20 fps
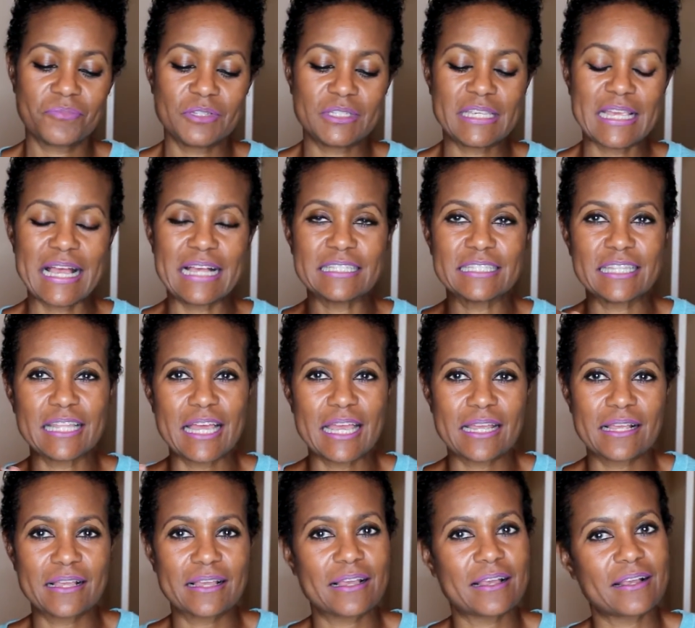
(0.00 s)
which has
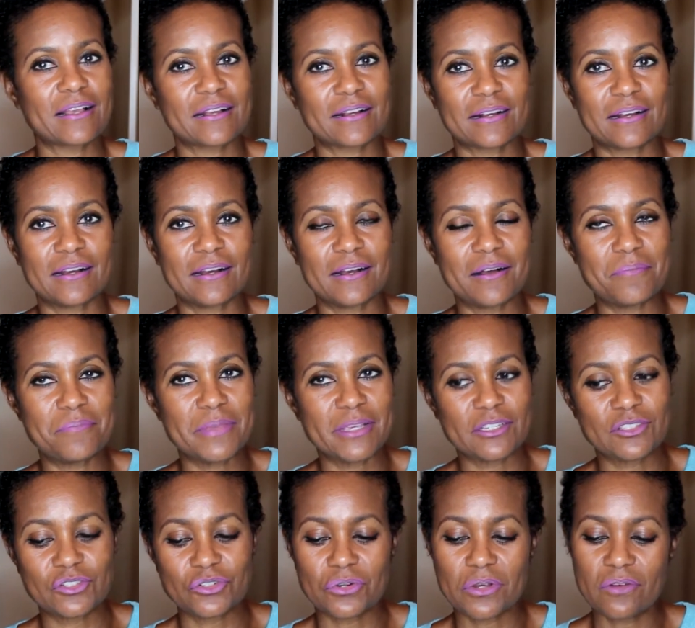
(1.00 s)
like a
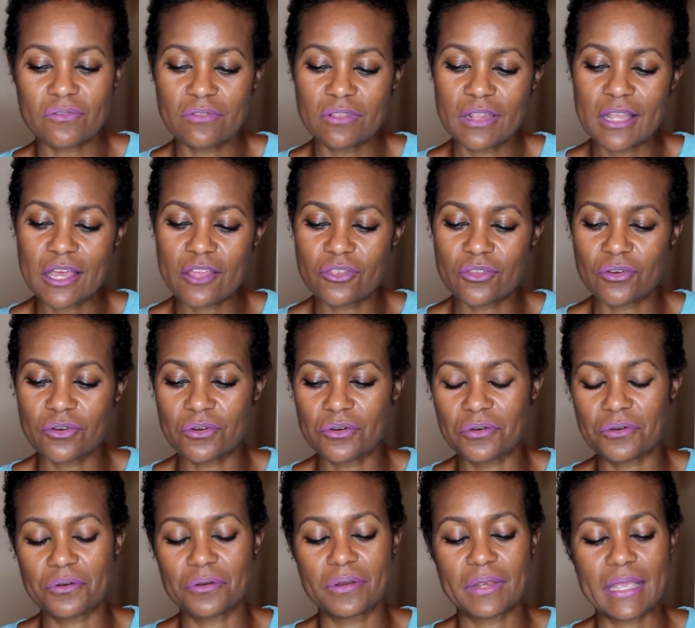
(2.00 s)
mixture of
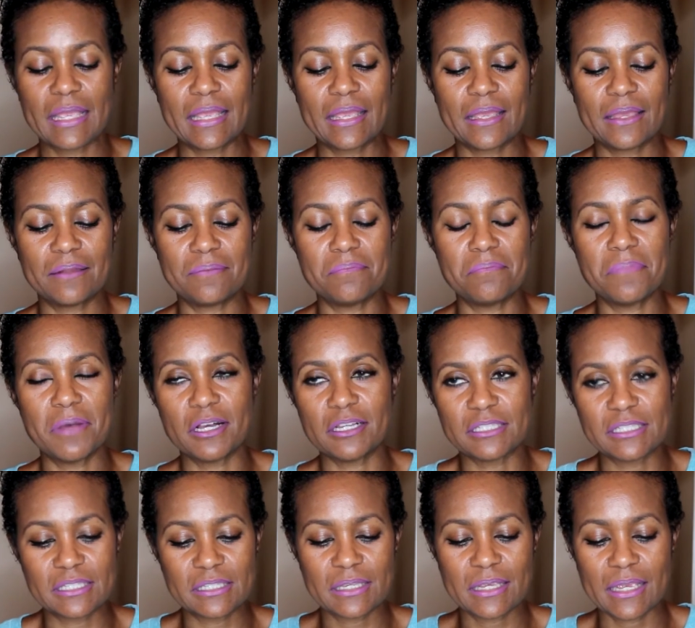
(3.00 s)
leather and
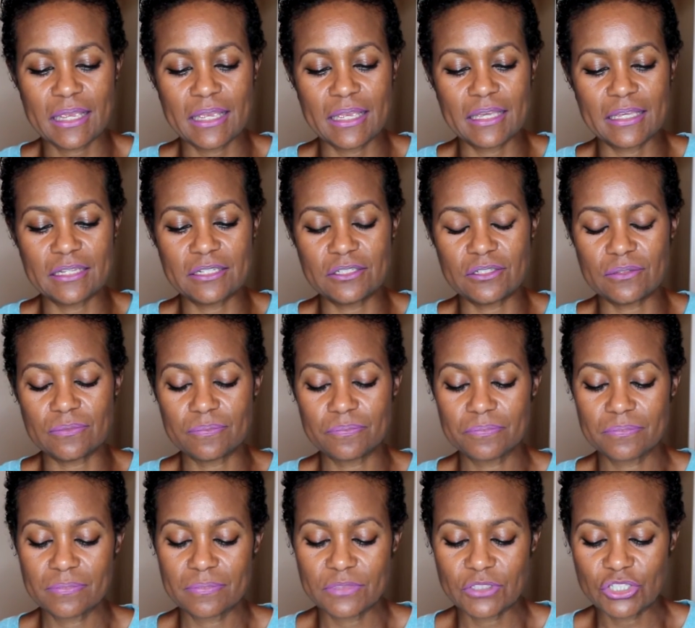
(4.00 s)
musk and
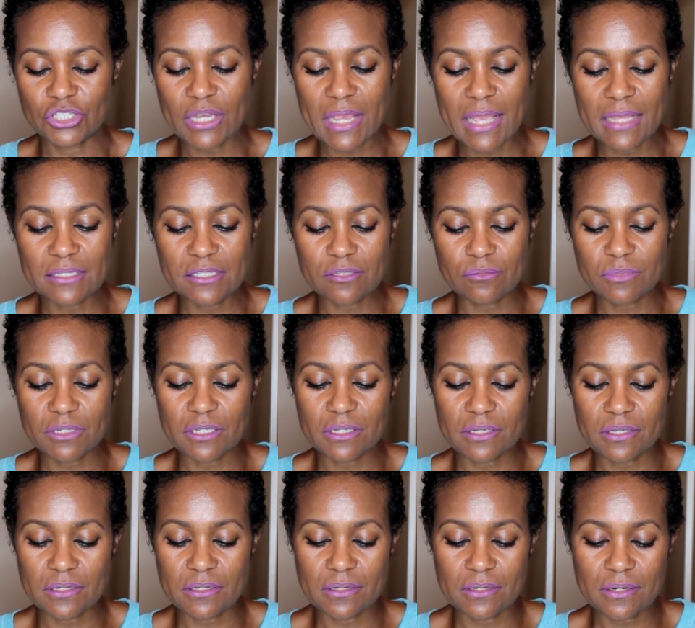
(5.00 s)

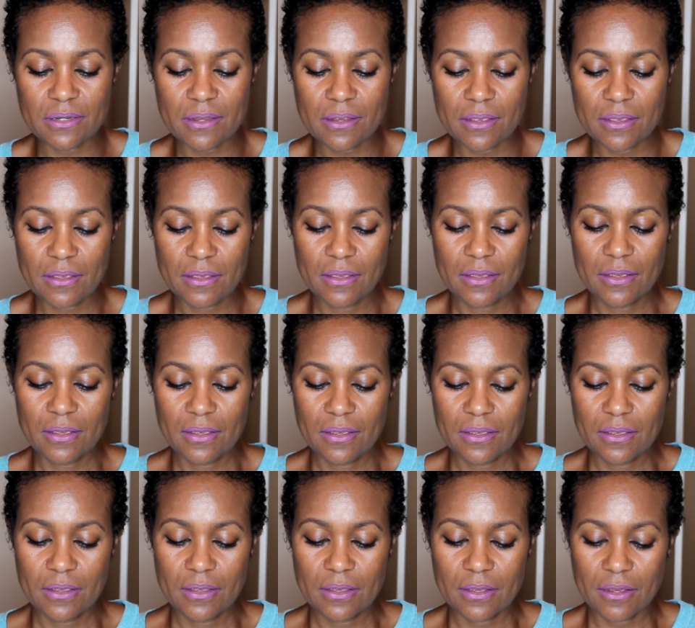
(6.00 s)
jasmine,
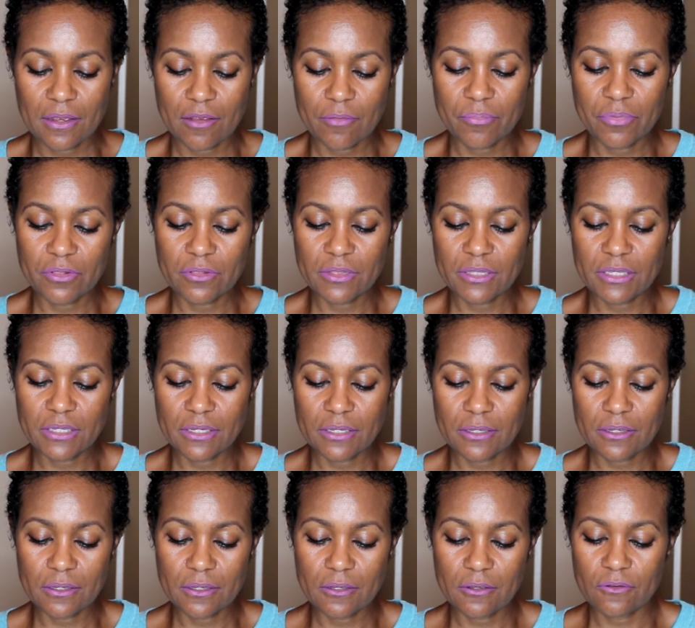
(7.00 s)
I
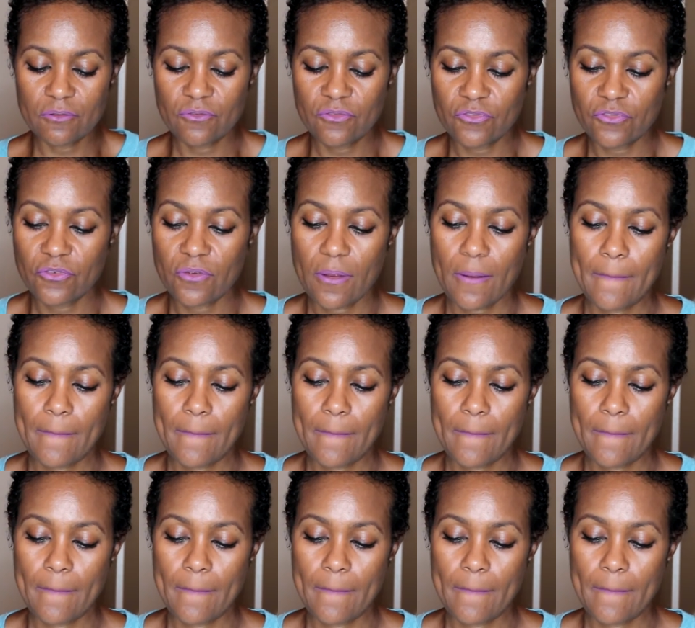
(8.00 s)
believe.